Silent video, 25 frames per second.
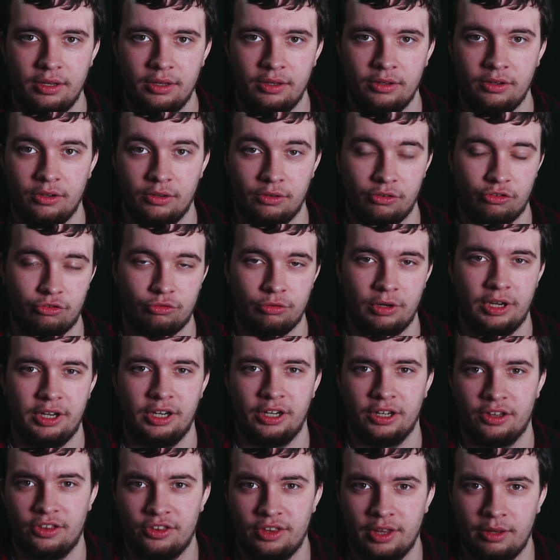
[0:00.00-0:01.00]
you know,
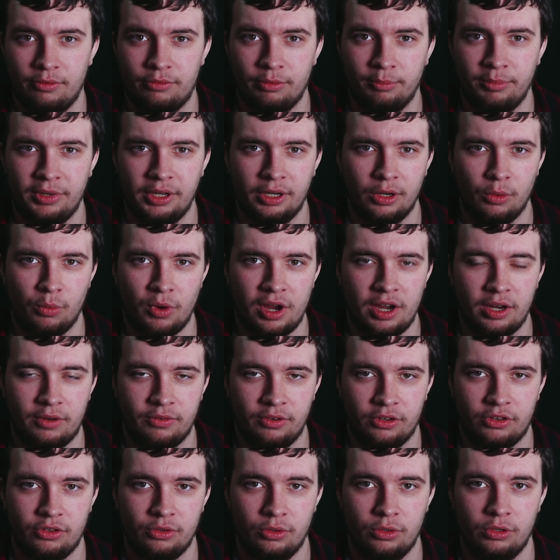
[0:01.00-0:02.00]
straining itself and being awake
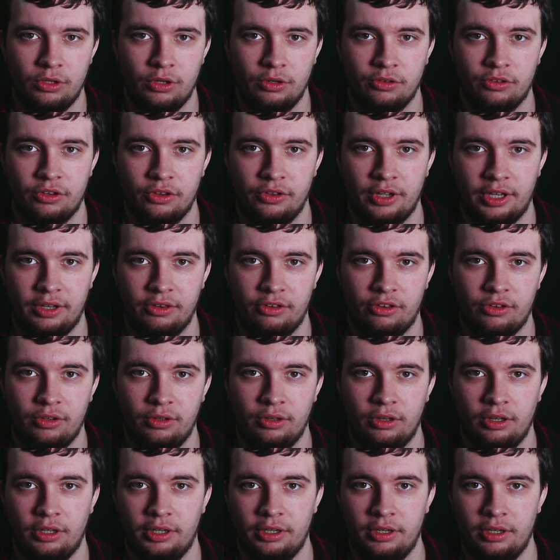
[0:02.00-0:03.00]
for so long to then
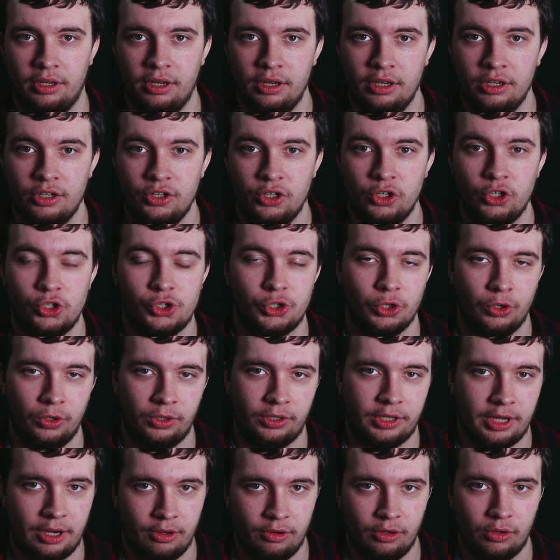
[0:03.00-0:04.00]
suddenly
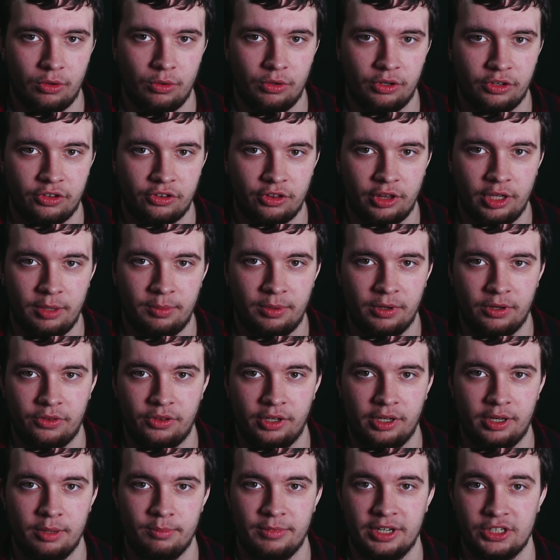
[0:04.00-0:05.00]
shutting down and going to sleep. And I
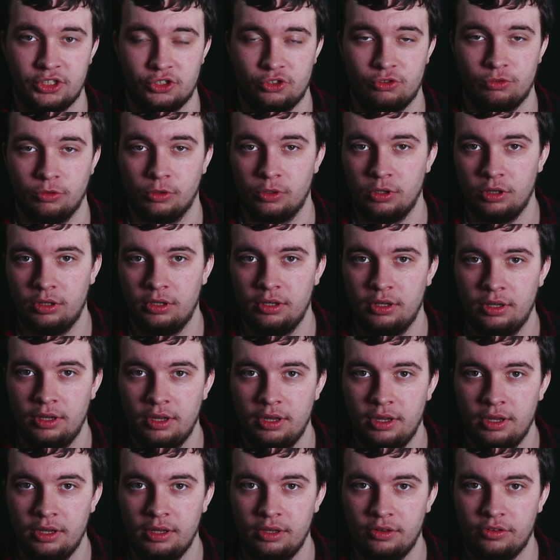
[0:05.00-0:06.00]
think it might struggle
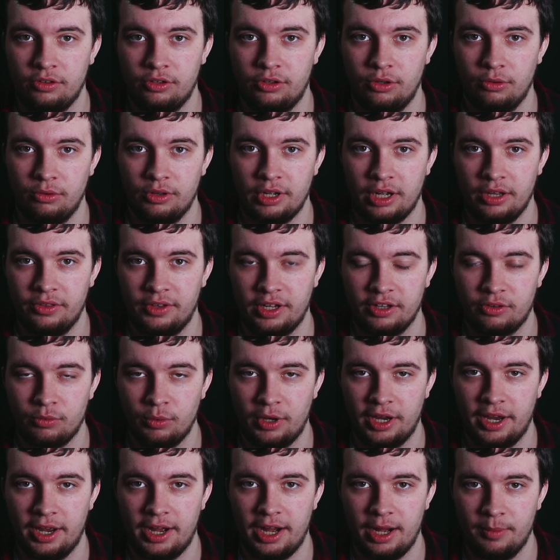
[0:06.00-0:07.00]
to do that, and that's
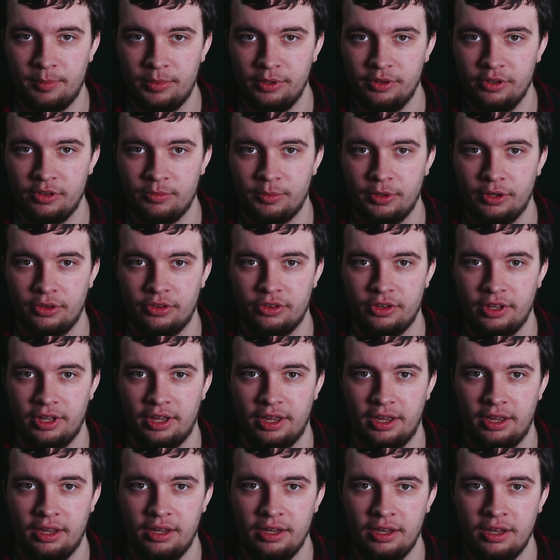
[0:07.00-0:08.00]
why it happens. But
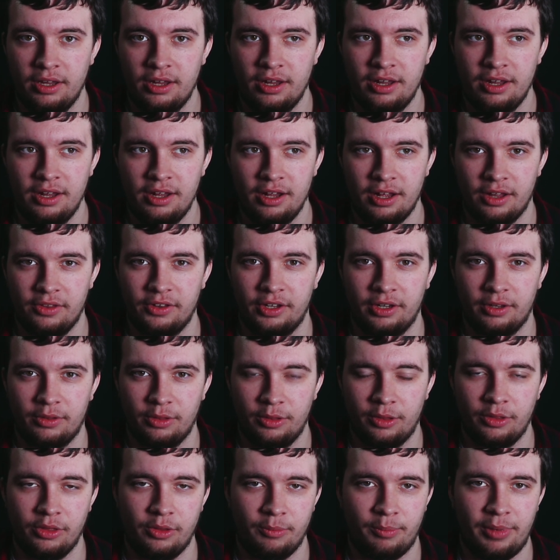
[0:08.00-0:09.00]
I
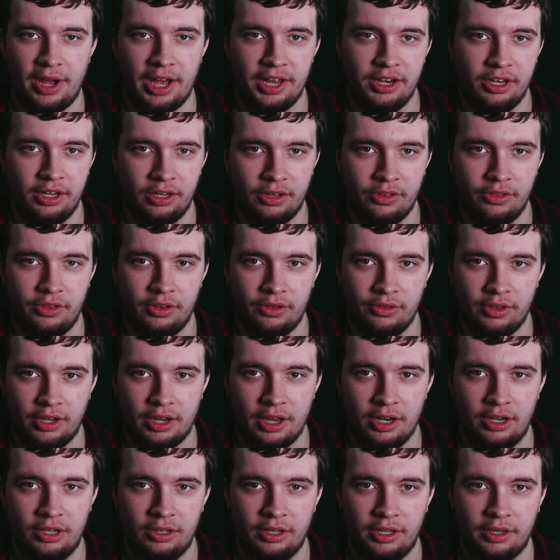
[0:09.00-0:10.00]
think the panic, the
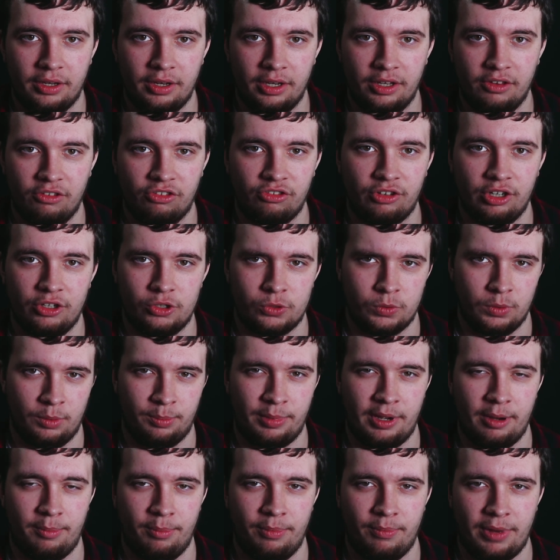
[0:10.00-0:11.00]
kind of like instinctual
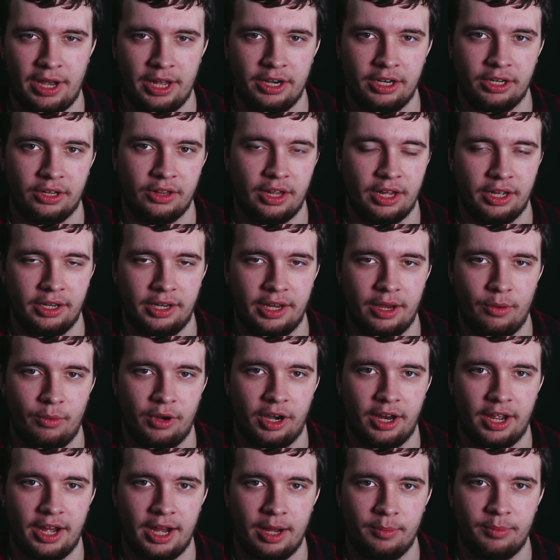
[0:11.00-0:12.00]
panic that I get
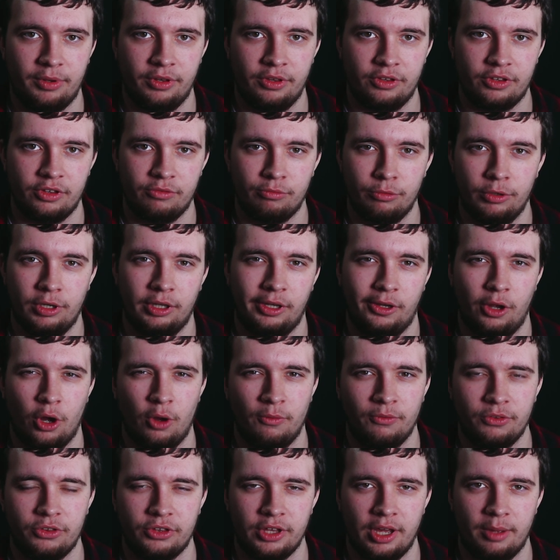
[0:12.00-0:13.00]
when it happens is really
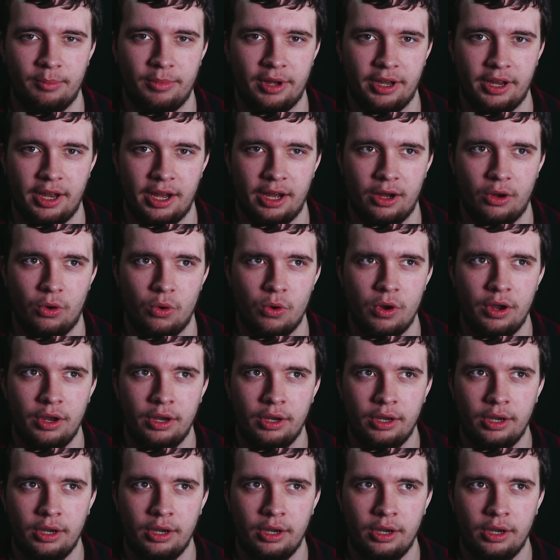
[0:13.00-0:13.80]
offset by how